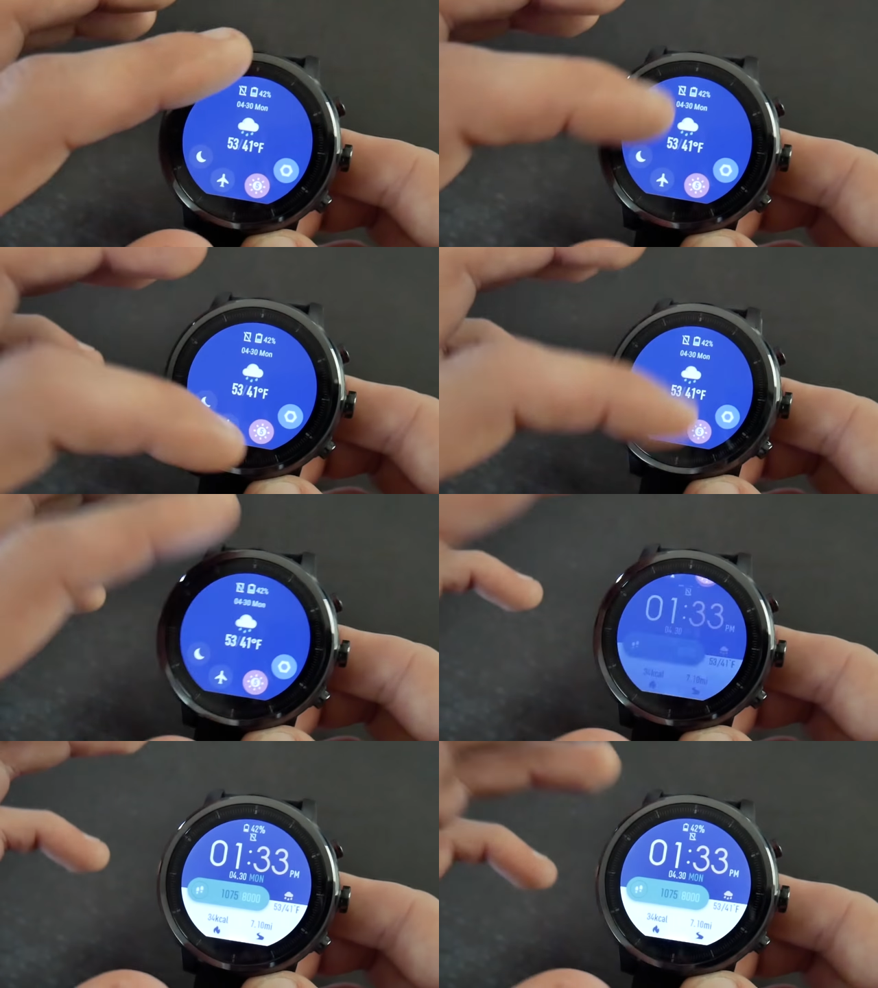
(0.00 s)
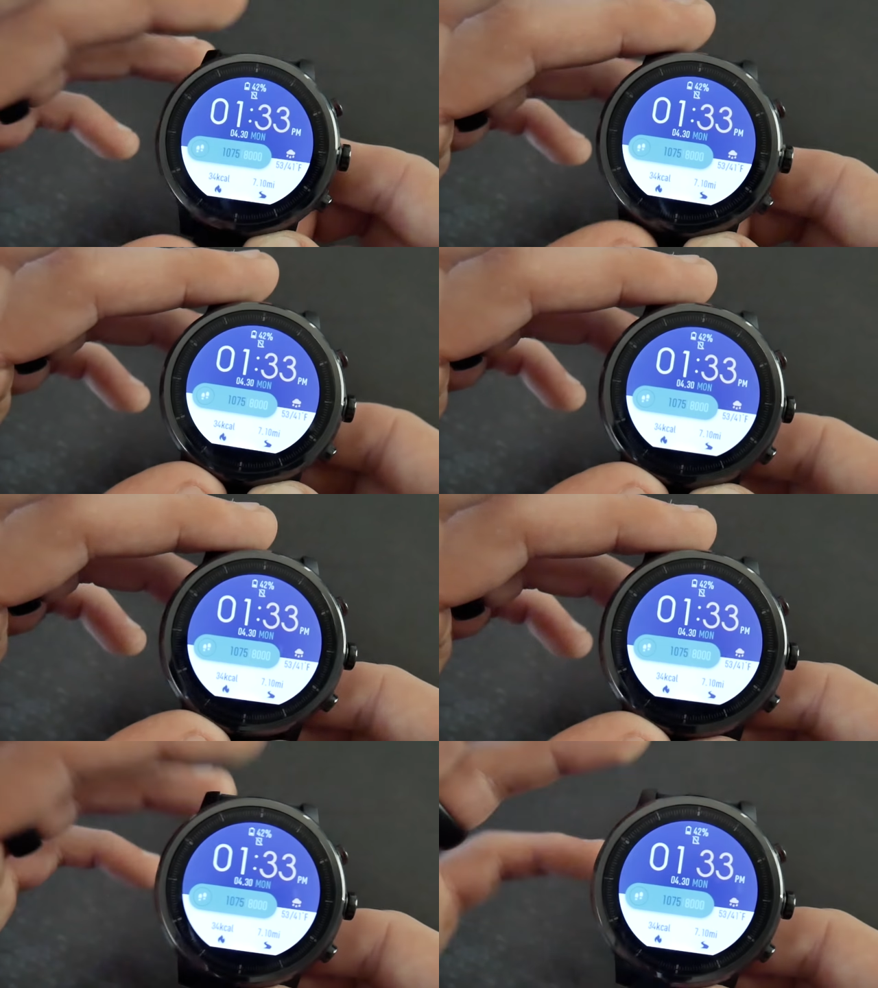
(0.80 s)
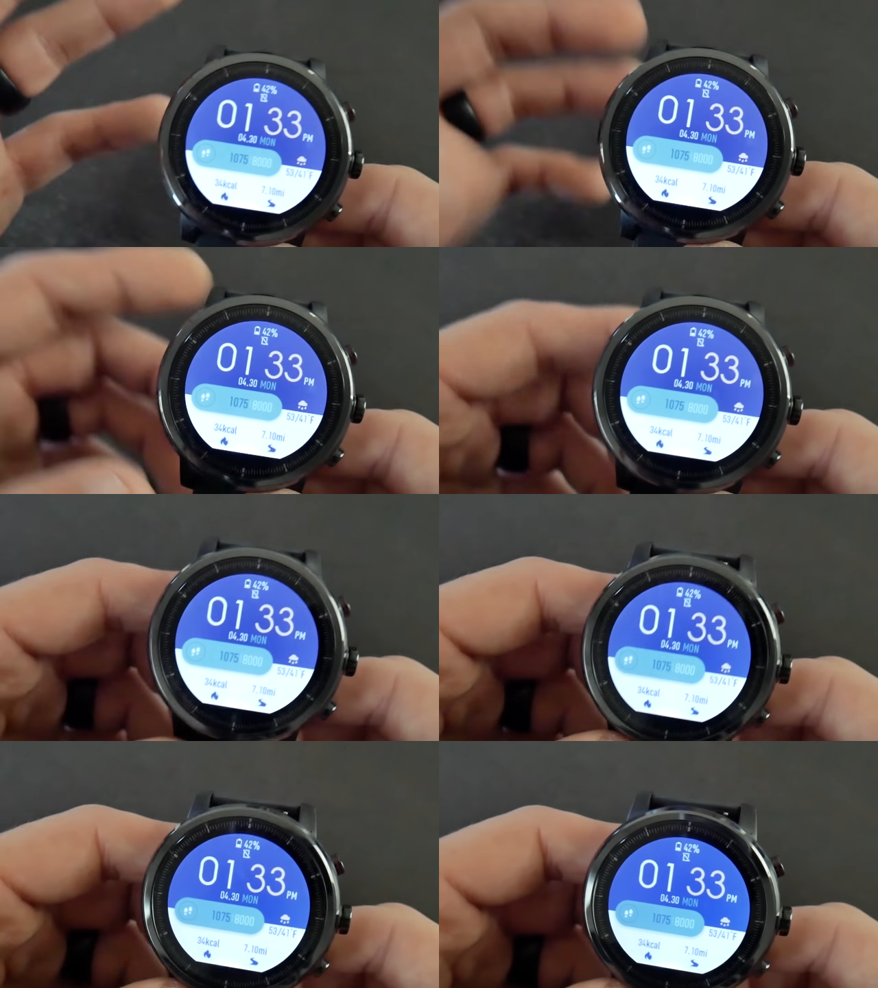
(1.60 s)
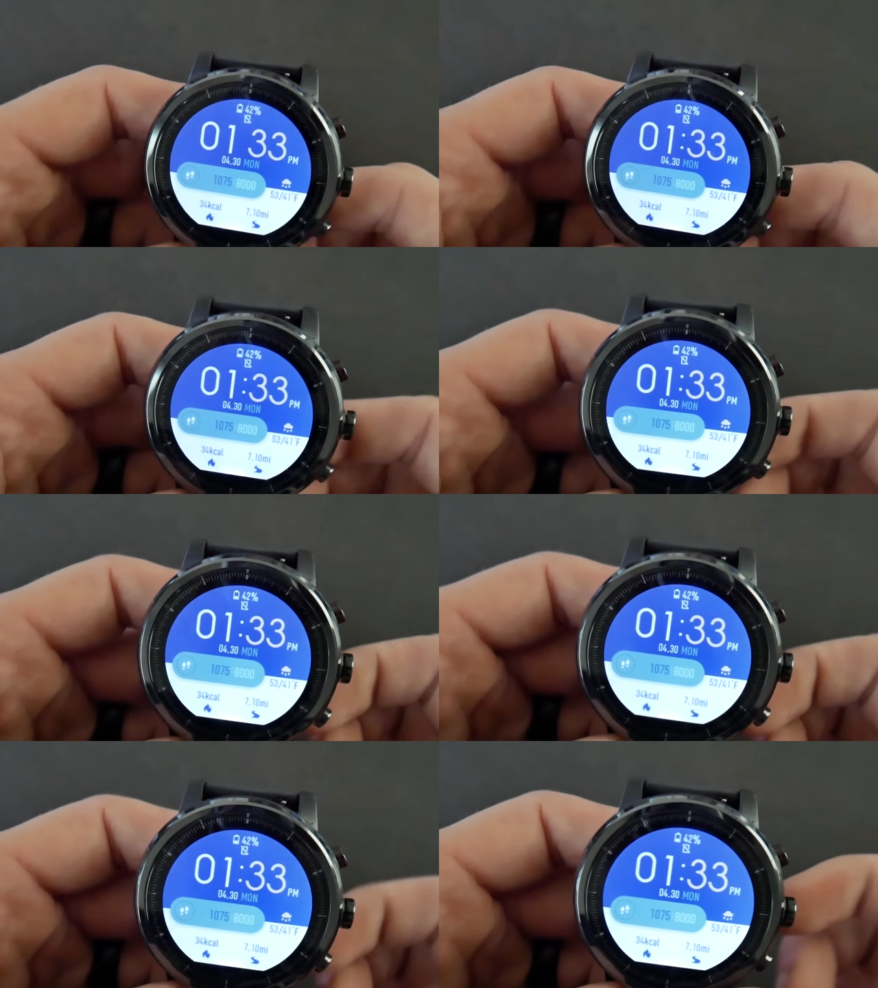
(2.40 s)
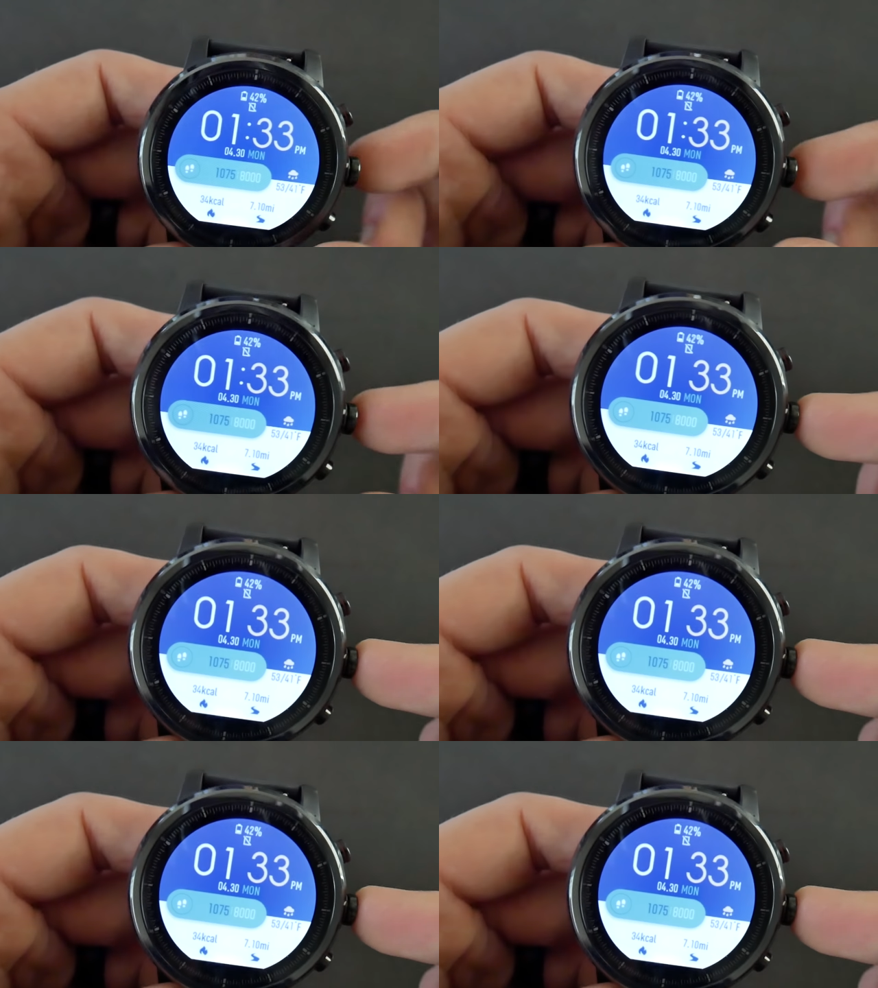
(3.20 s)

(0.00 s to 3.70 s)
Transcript: Nobody's mouth can be seen.